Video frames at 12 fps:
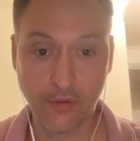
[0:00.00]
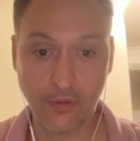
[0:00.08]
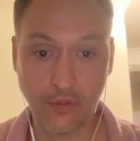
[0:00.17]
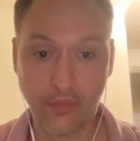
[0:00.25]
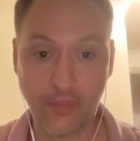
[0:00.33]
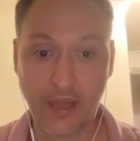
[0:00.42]

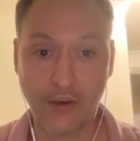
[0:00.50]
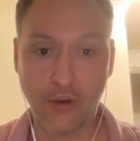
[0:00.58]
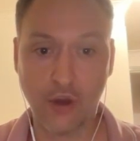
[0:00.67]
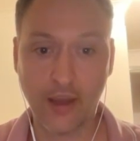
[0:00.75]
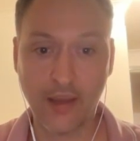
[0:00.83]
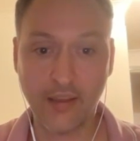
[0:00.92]
That
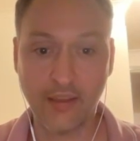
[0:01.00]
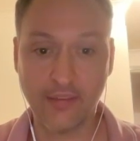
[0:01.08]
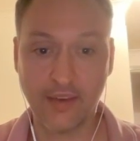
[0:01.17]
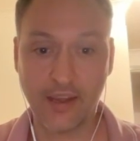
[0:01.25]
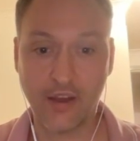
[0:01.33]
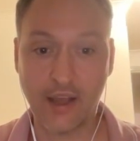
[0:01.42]
knight is
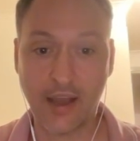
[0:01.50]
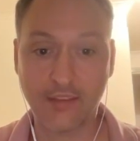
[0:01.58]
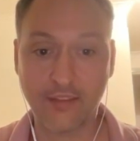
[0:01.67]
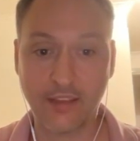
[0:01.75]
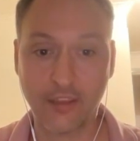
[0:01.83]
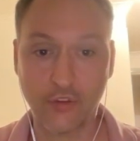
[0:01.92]
now
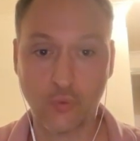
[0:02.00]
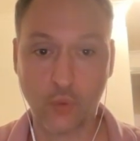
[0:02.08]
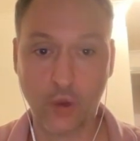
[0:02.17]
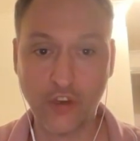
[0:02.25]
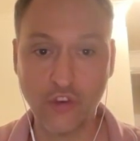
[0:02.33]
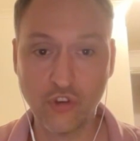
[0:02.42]
acting as a
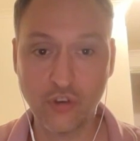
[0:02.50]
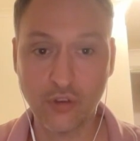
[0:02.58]
wedge.